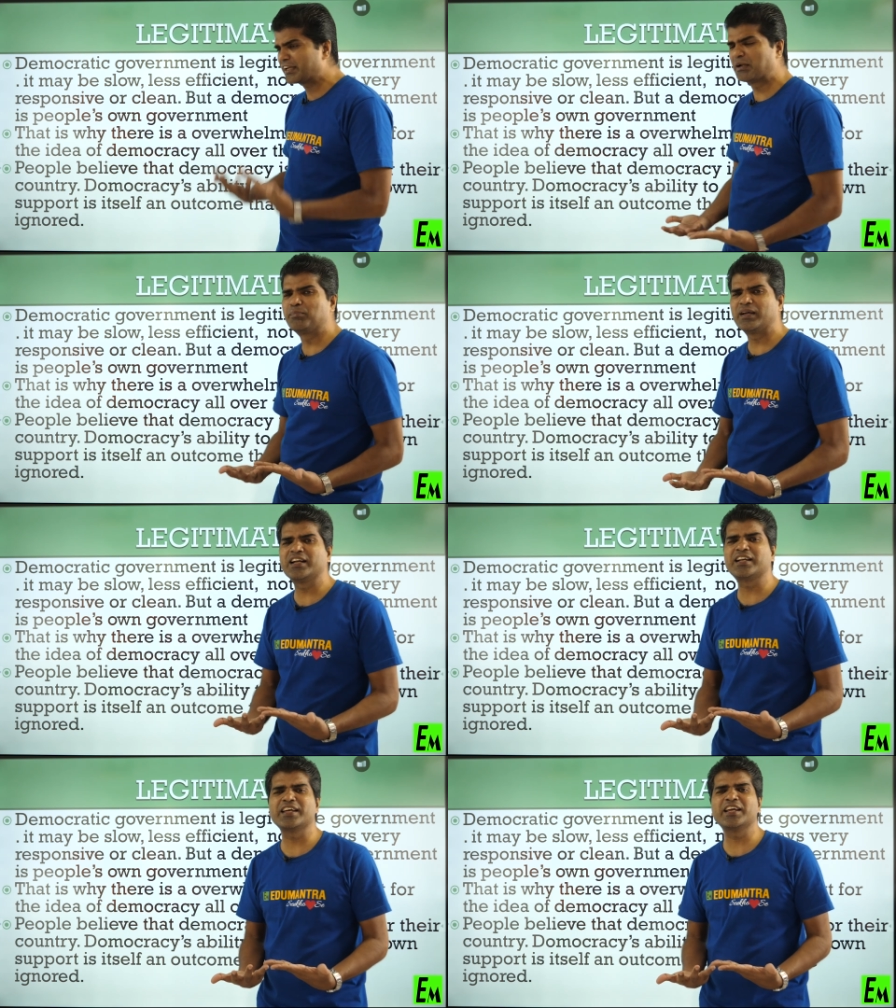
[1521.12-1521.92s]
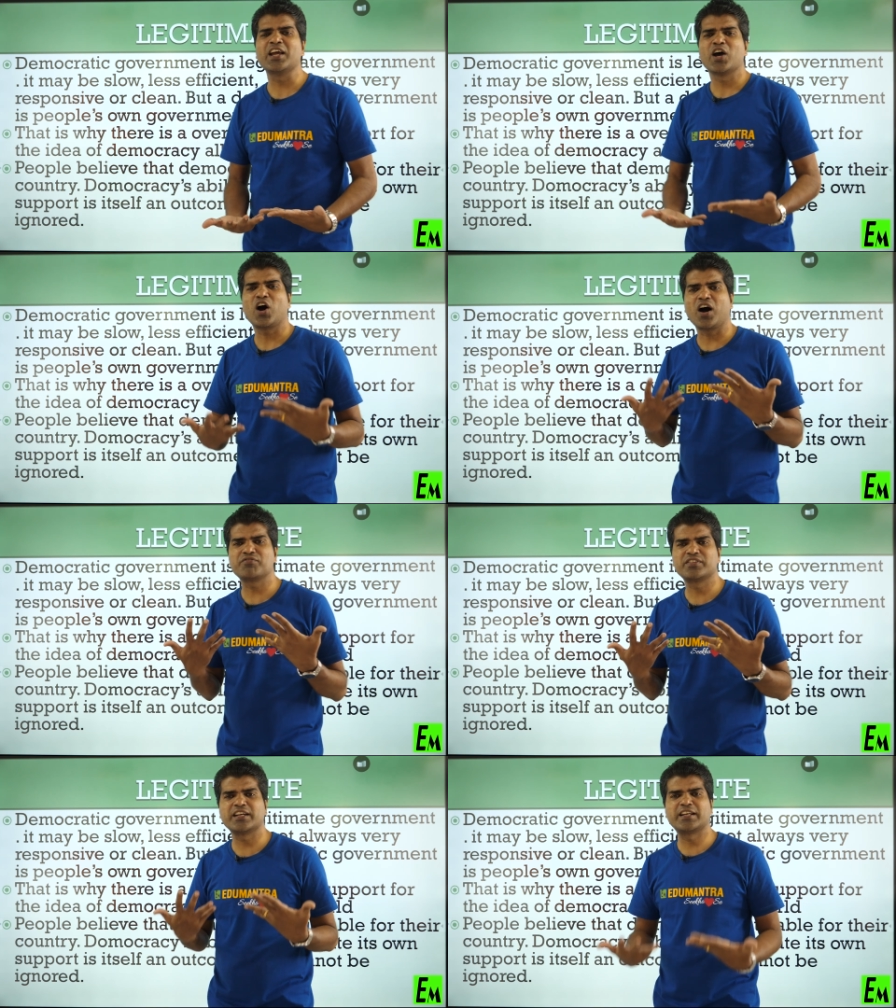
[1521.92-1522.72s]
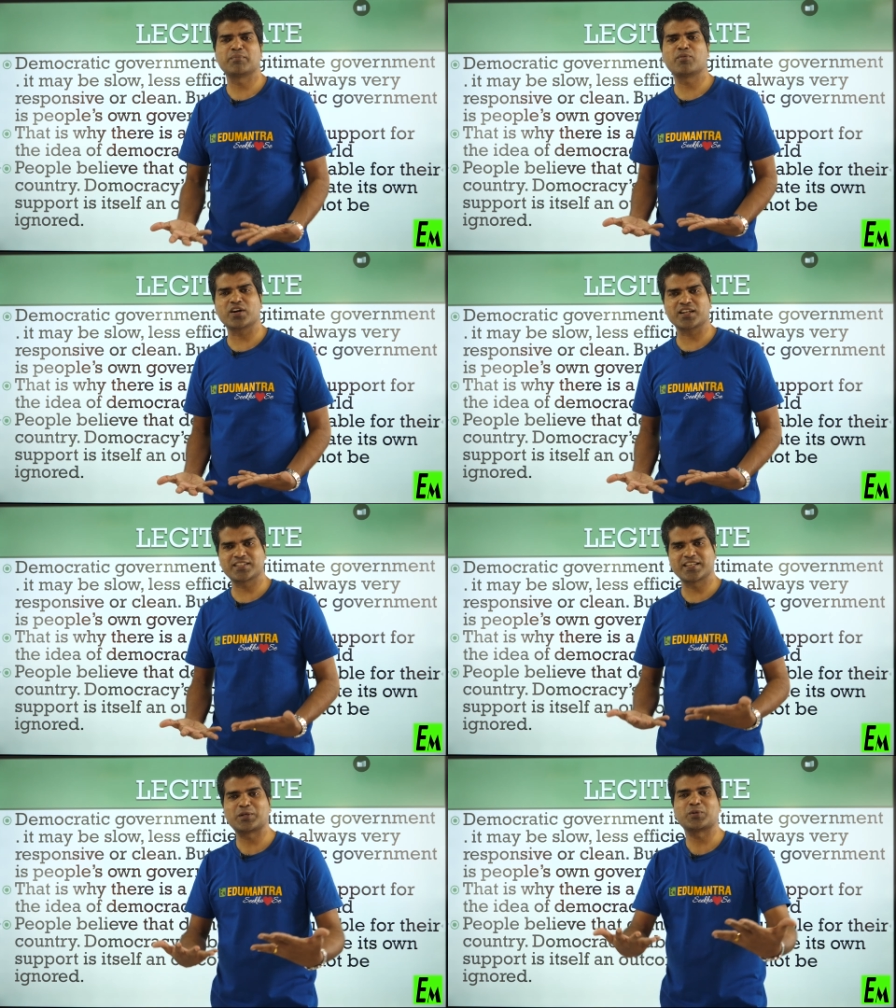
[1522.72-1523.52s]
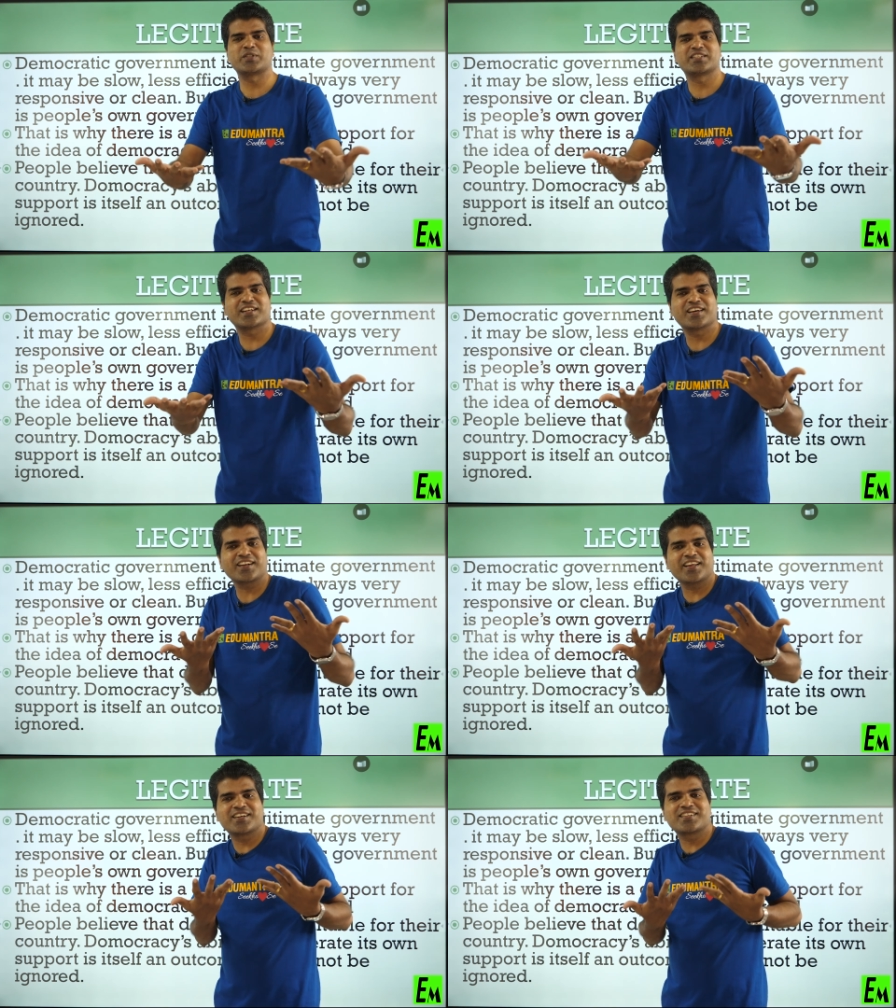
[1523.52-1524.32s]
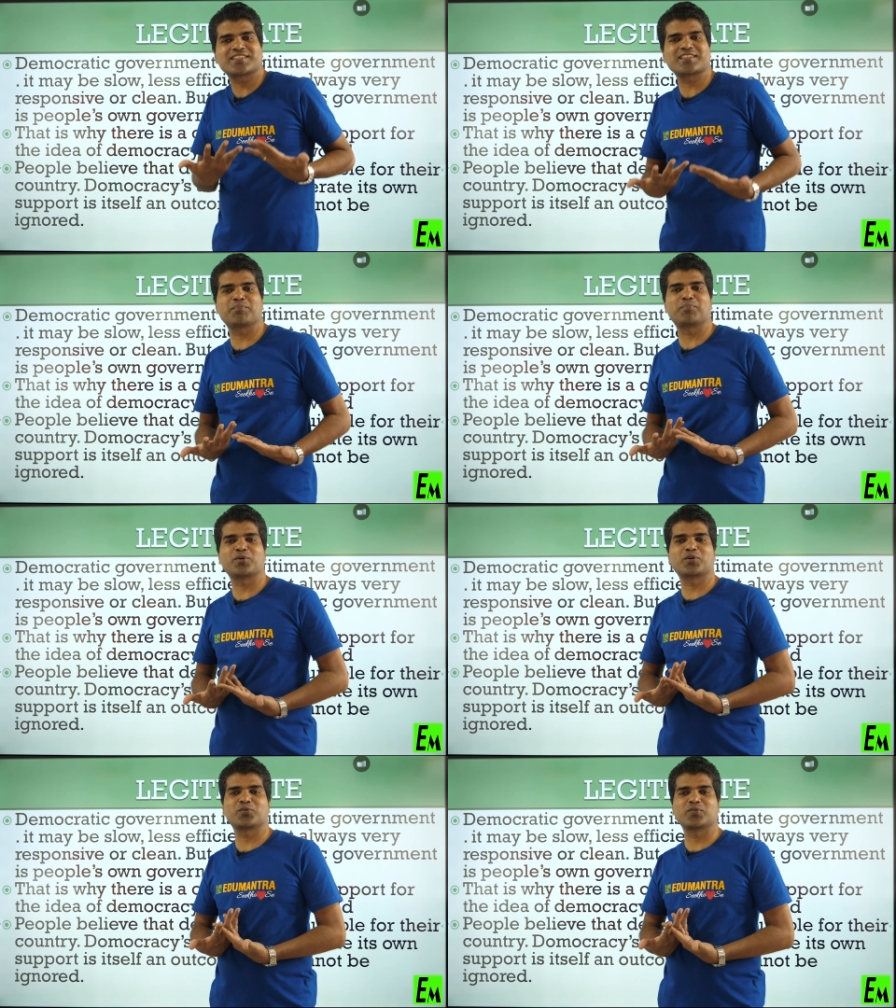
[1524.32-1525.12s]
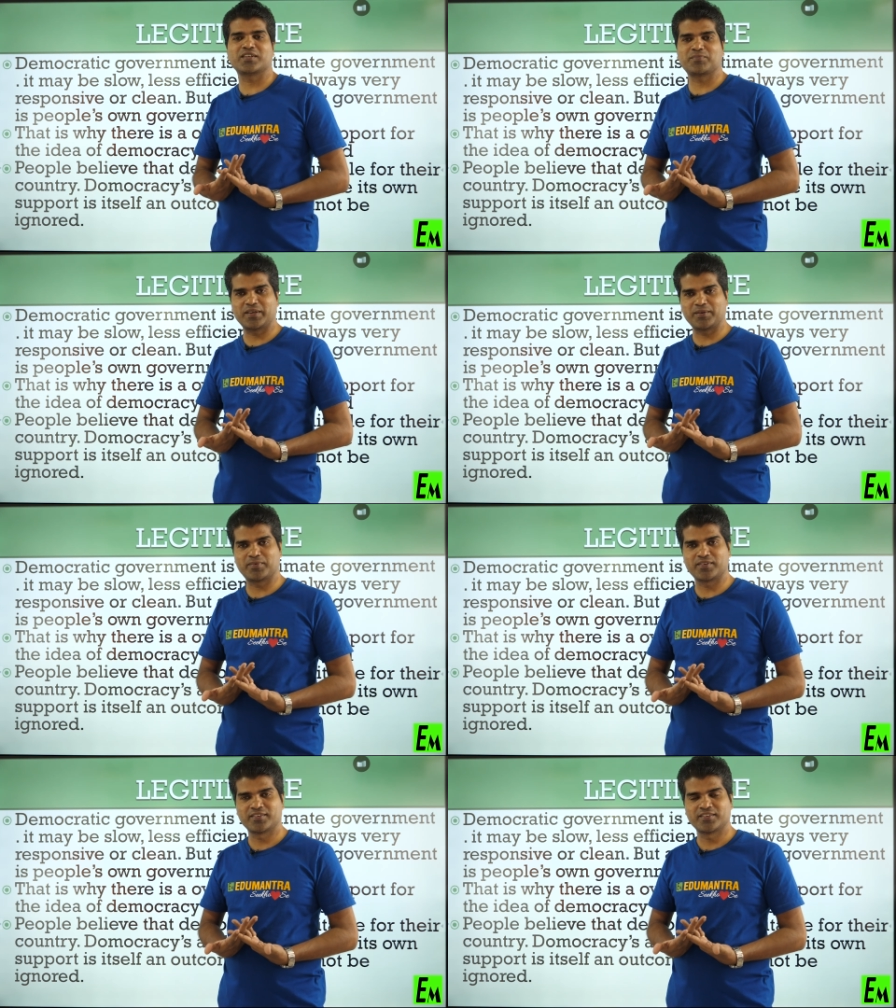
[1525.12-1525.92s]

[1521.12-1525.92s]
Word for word: ability of the democracy to generate the support over people.